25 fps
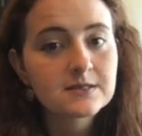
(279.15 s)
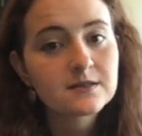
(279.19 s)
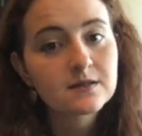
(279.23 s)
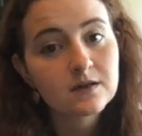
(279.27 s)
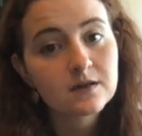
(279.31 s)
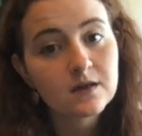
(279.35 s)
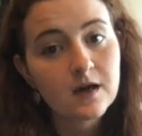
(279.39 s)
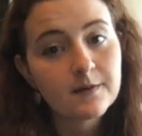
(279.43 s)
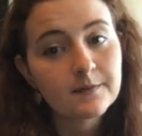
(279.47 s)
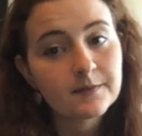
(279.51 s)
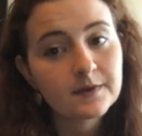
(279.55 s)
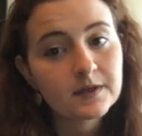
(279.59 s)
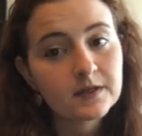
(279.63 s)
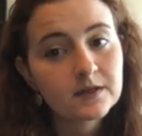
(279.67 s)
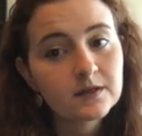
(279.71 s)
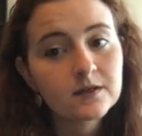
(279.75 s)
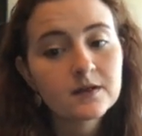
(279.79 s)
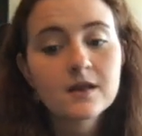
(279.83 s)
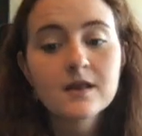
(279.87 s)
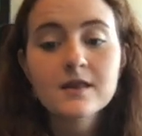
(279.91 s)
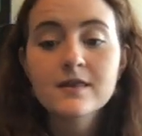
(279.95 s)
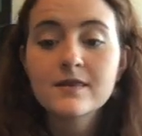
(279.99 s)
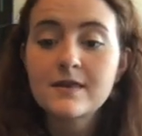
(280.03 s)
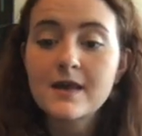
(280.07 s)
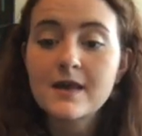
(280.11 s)
comma,
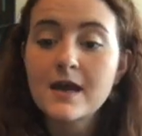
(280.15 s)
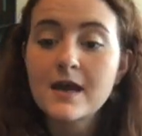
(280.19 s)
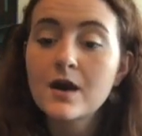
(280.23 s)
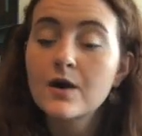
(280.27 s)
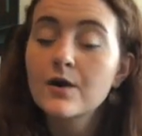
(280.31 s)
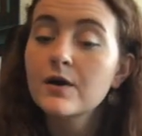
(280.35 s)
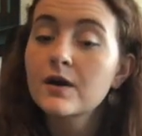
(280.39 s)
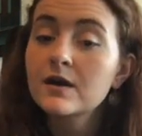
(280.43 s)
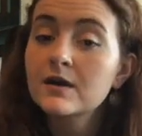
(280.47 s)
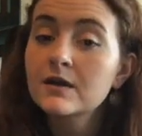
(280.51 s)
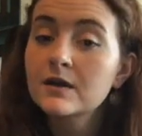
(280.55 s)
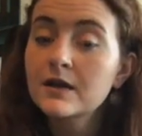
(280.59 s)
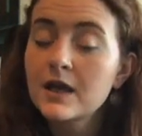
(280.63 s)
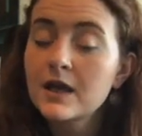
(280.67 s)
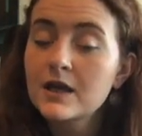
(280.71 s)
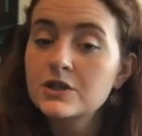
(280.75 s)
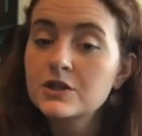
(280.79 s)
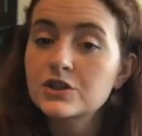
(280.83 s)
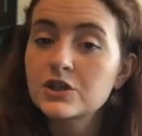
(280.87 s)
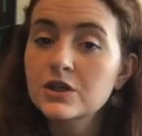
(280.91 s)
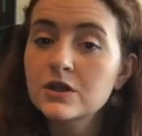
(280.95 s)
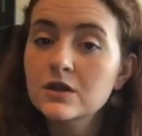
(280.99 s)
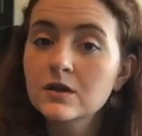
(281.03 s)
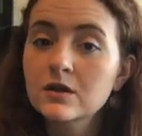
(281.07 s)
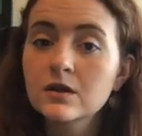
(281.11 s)
they are
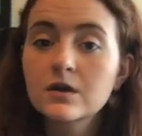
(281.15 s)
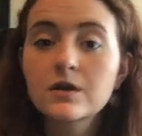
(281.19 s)
engaging.